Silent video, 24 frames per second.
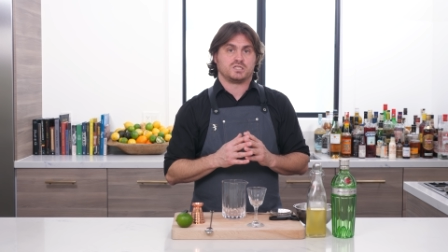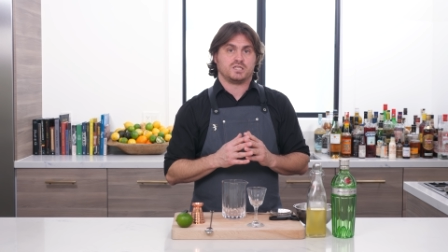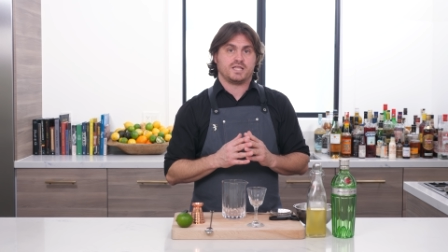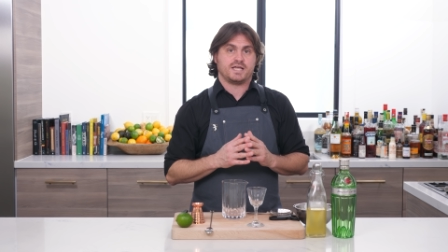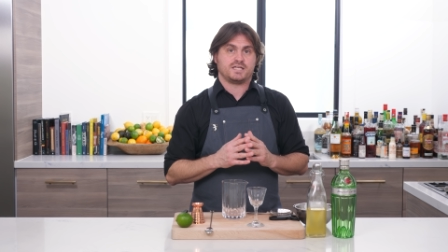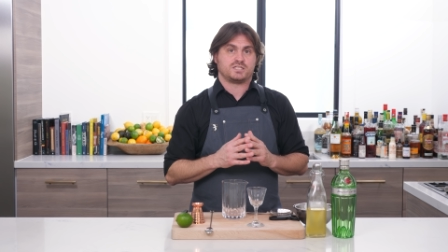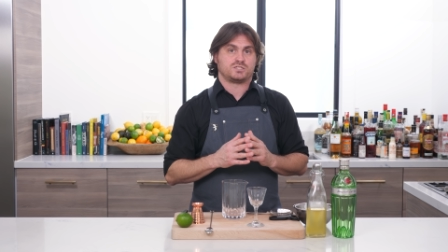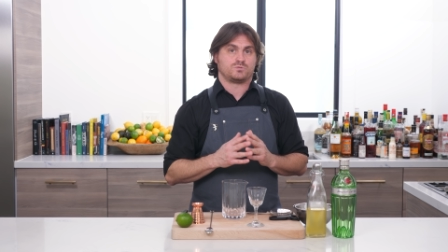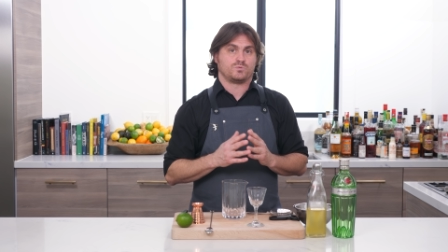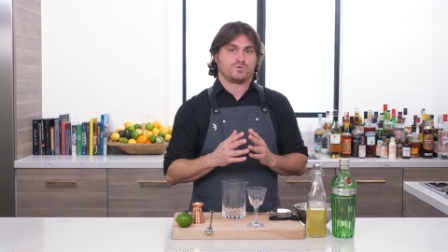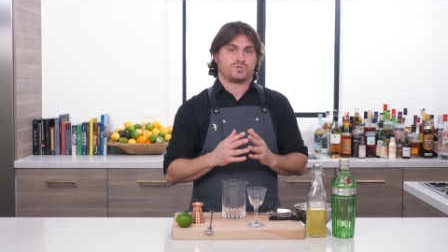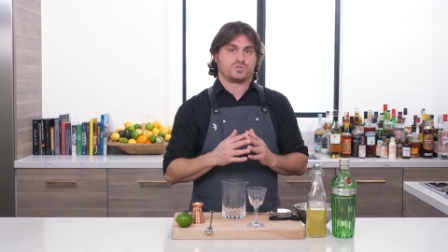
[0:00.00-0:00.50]

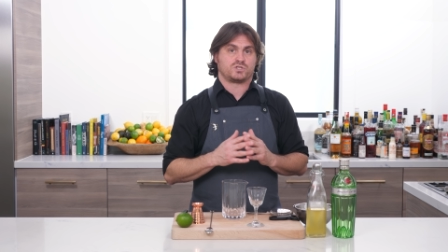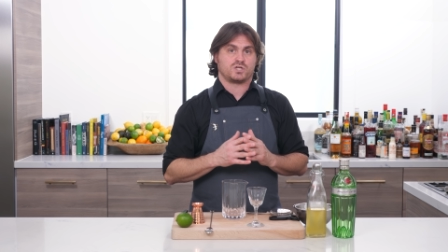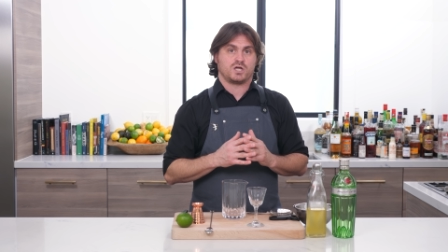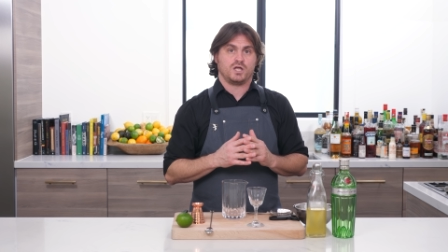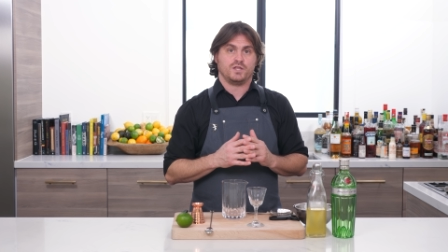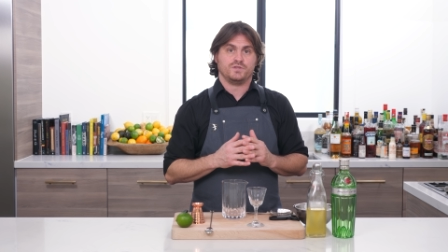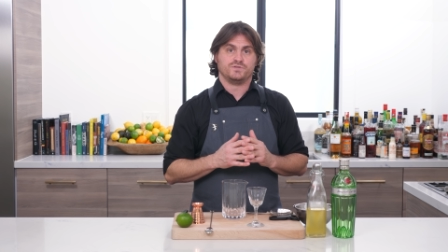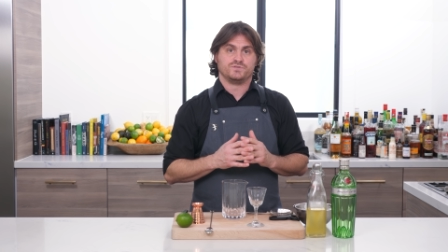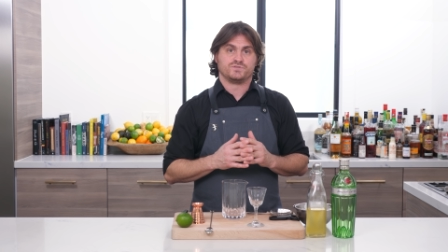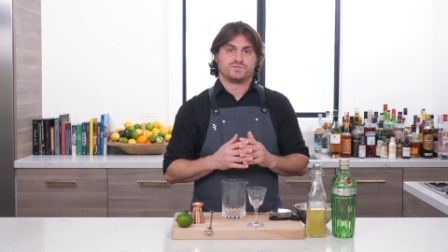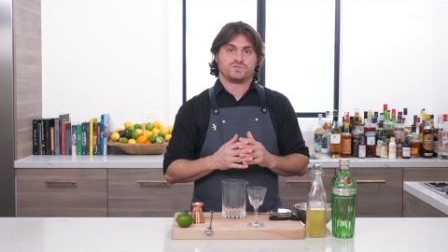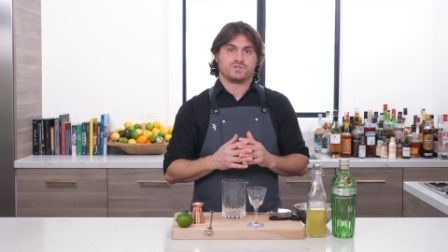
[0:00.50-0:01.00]
laced with
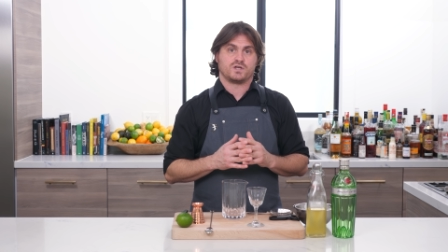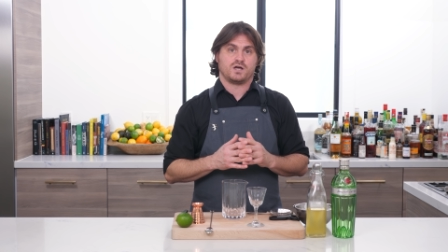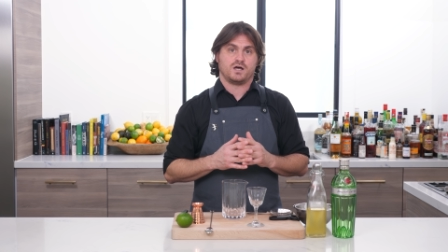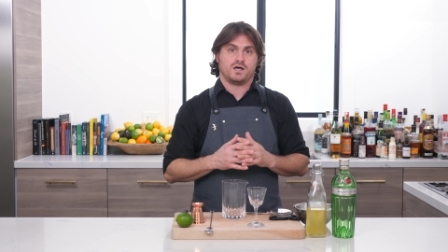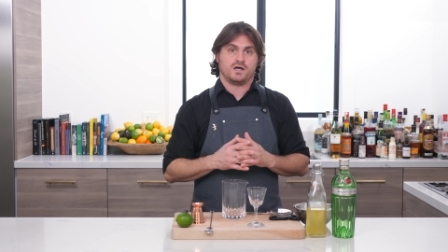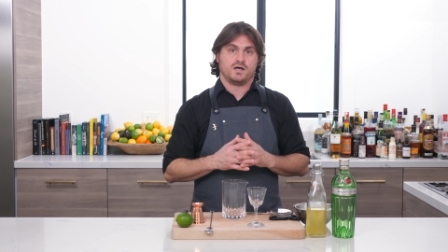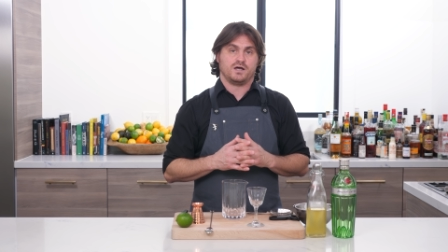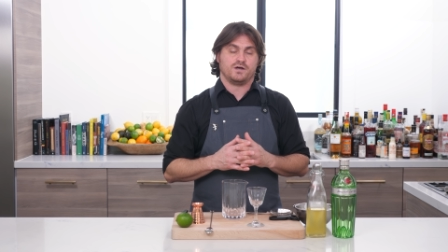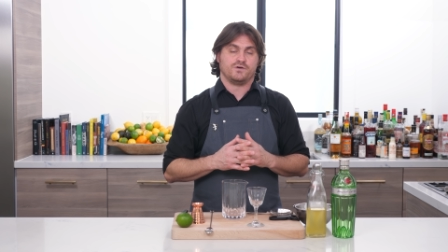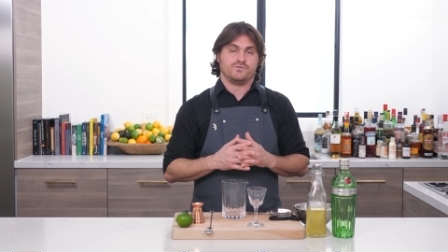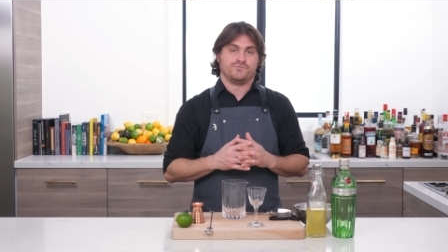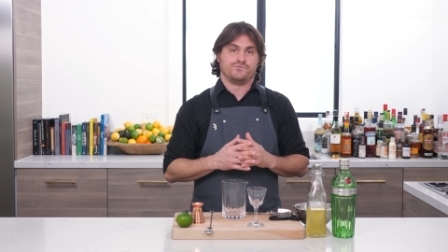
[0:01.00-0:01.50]
tons
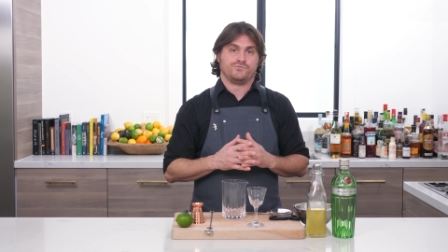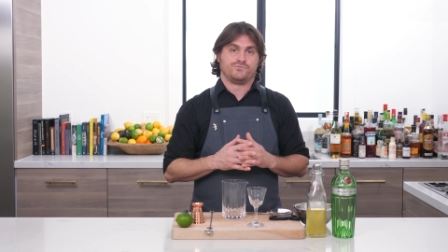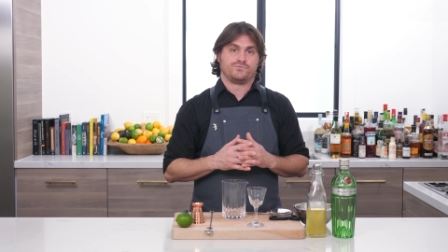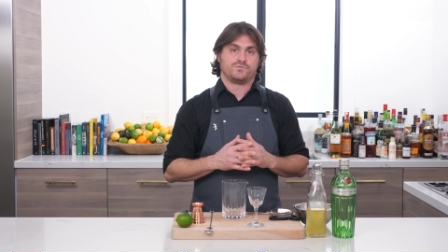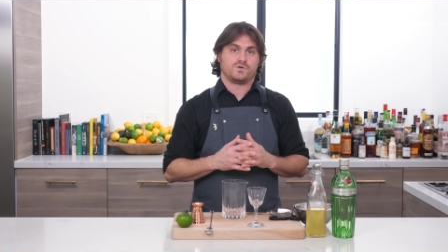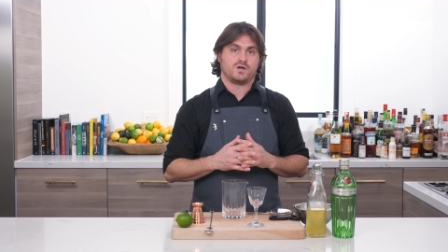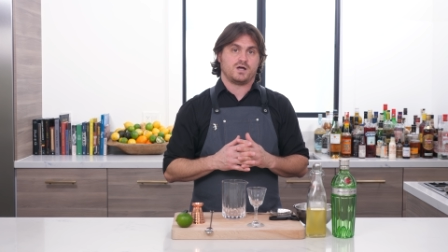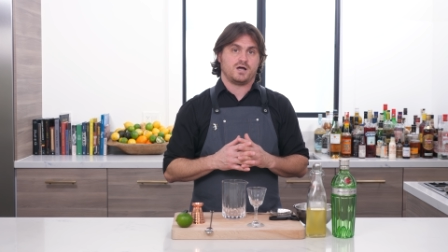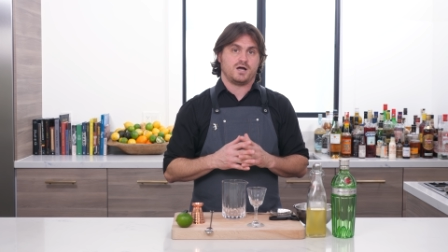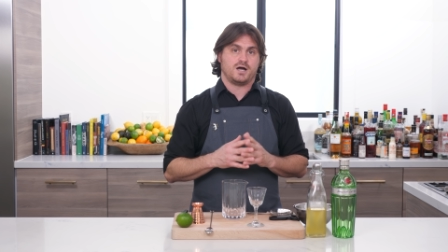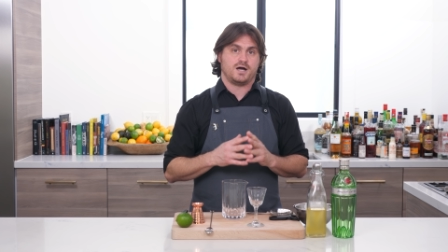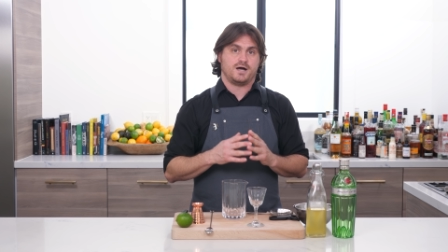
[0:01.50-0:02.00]
of
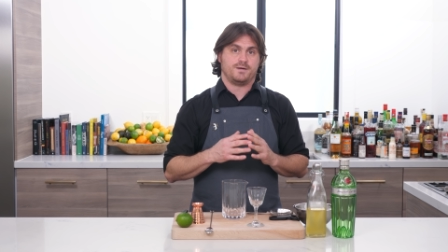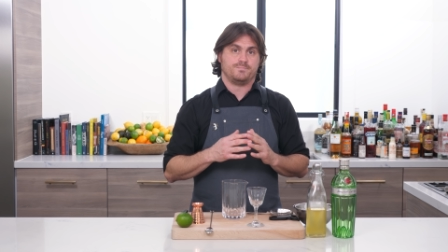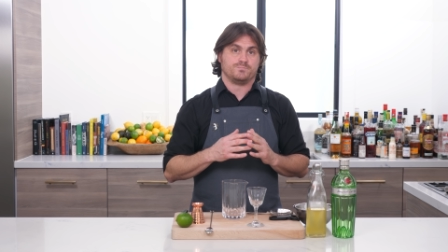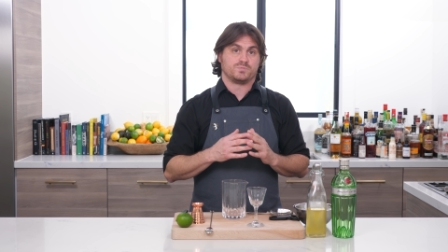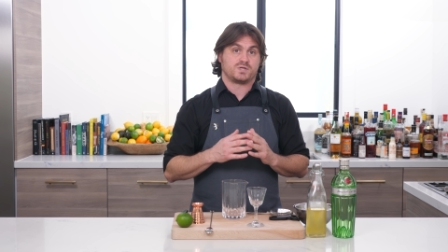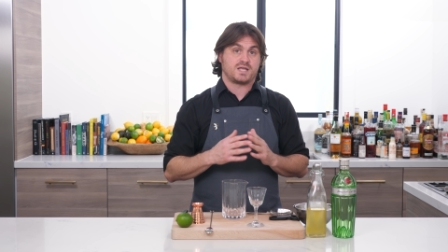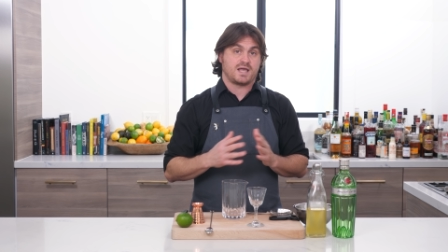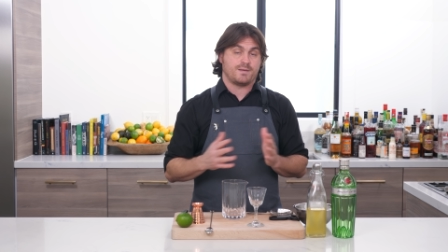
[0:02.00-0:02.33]
um,